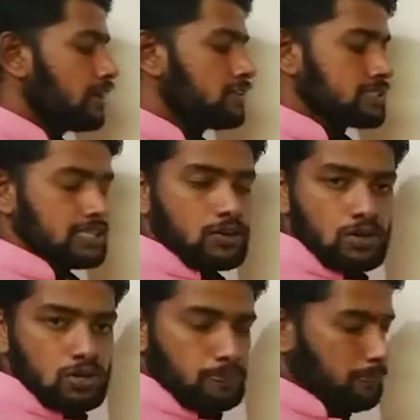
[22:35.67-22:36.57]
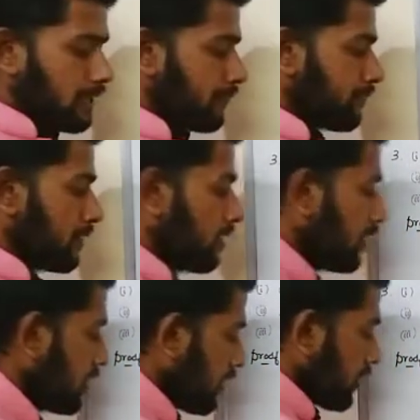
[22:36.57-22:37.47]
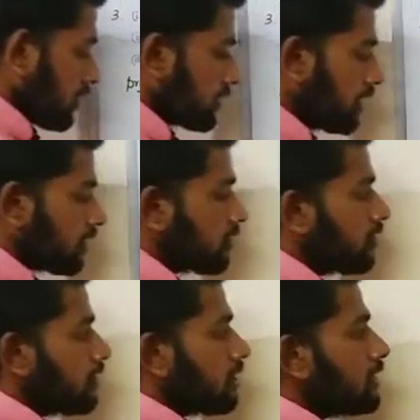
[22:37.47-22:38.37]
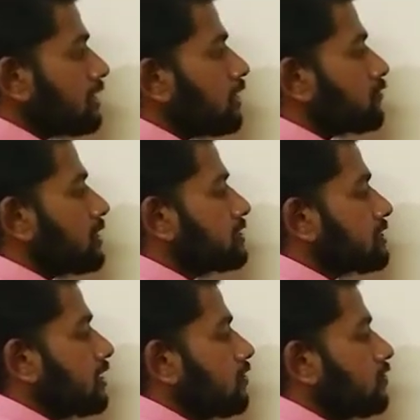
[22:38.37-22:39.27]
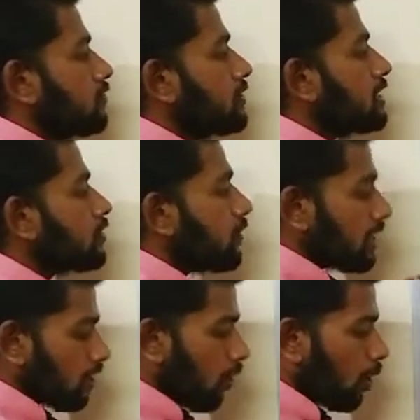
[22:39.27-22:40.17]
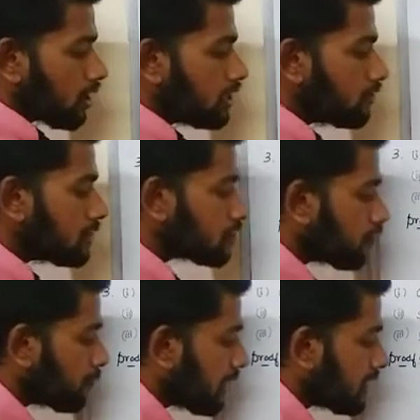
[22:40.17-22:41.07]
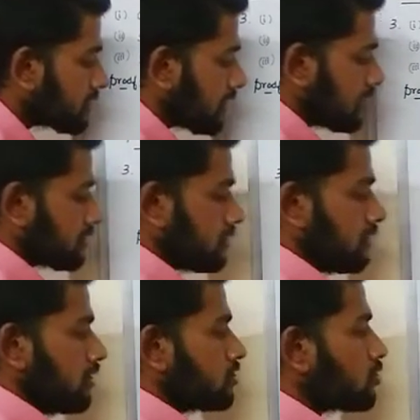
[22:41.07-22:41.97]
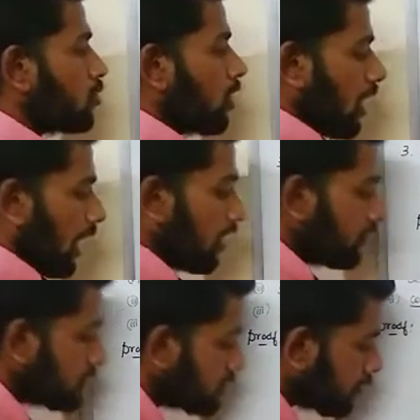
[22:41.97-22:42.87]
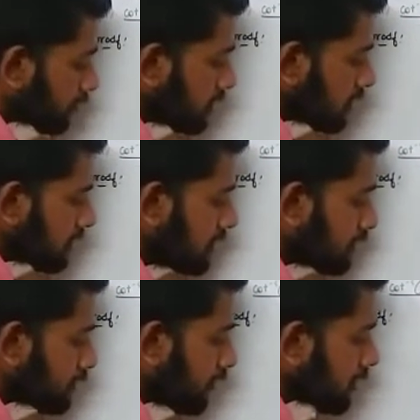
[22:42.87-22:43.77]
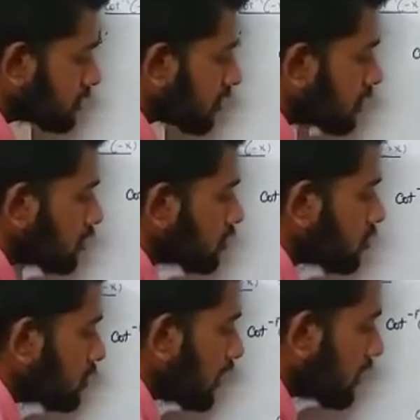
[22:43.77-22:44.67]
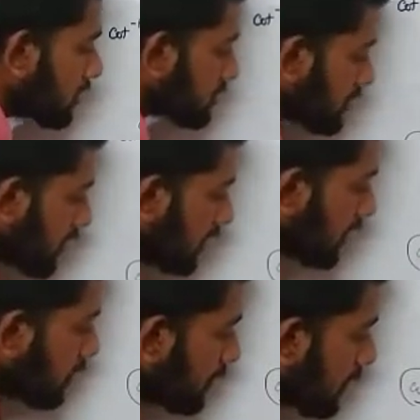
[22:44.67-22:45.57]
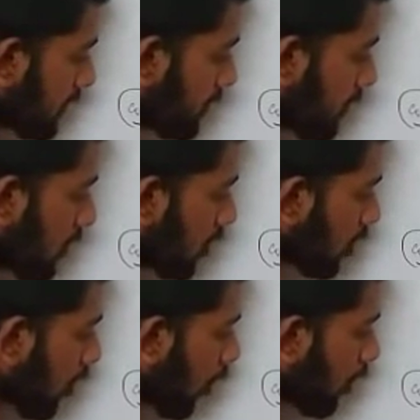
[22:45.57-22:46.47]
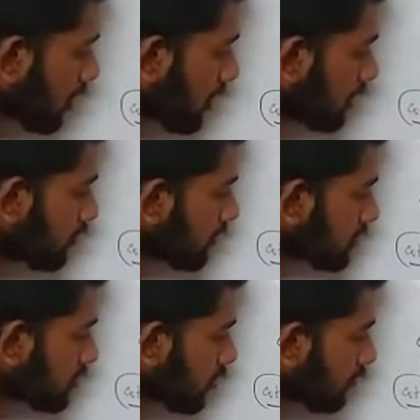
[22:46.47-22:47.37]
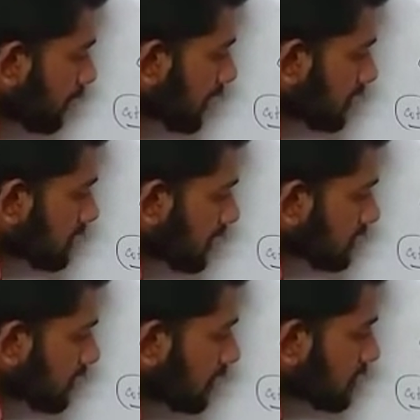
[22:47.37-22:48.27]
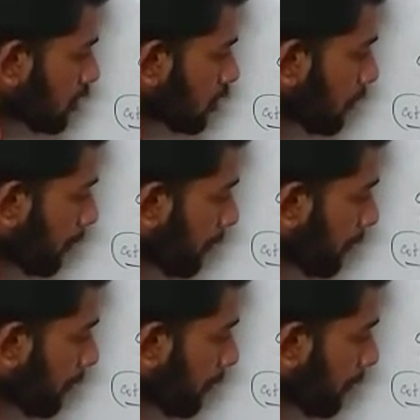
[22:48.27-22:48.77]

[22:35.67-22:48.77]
It's equal to pi. Then in the left hand side we require cot inverse of minus x. So I will shift this function to the other side. It becomes cot inverse of minus x is equal to